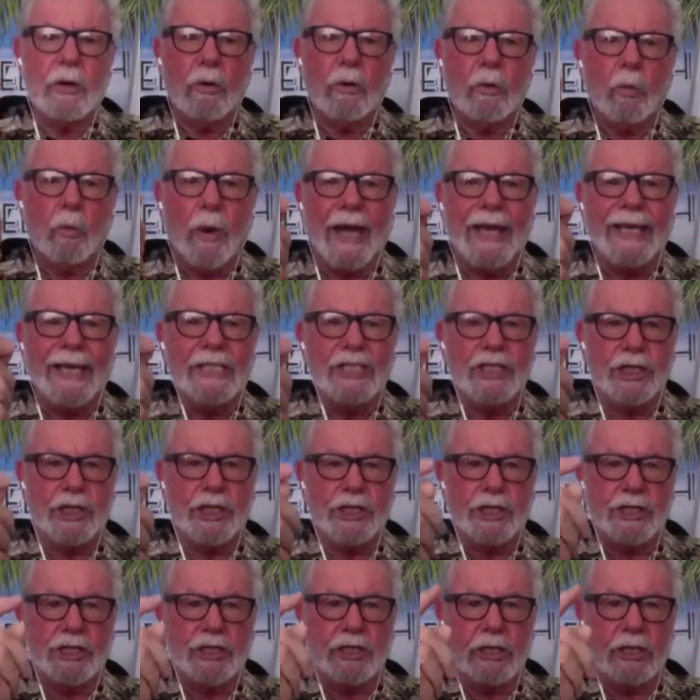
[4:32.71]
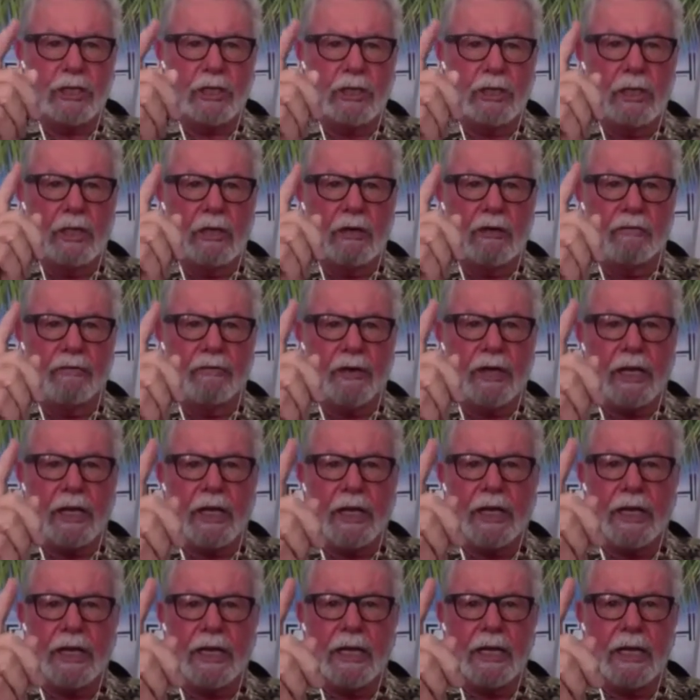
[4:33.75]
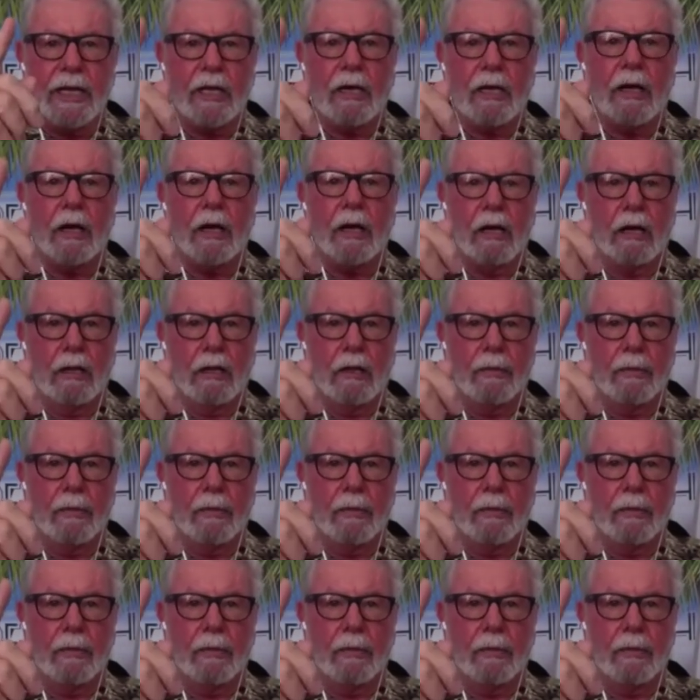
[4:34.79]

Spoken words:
wages for cleaning a car.